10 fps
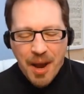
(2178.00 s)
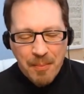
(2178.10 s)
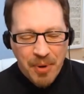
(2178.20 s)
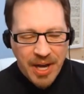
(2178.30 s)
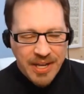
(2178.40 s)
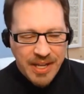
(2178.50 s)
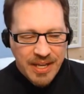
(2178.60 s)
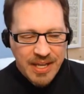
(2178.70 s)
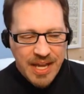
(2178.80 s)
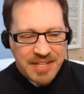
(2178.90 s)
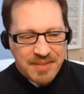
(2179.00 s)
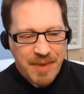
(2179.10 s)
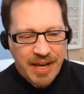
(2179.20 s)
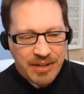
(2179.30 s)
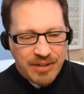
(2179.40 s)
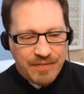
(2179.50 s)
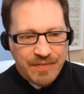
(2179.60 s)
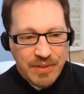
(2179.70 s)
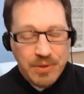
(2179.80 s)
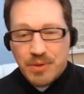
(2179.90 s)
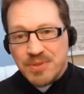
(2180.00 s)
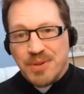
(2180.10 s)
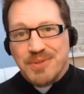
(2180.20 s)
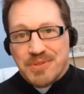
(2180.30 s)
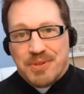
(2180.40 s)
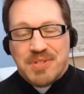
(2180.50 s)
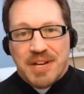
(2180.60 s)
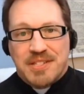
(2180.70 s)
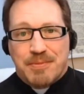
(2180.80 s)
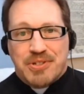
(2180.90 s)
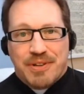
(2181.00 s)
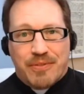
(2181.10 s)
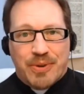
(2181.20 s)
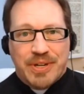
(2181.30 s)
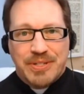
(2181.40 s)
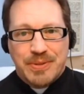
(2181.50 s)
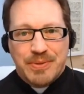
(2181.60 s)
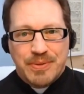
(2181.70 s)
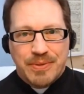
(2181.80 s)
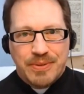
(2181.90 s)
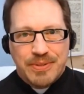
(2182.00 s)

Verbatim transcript: But it's a matter of, you use those concepts of chivalry to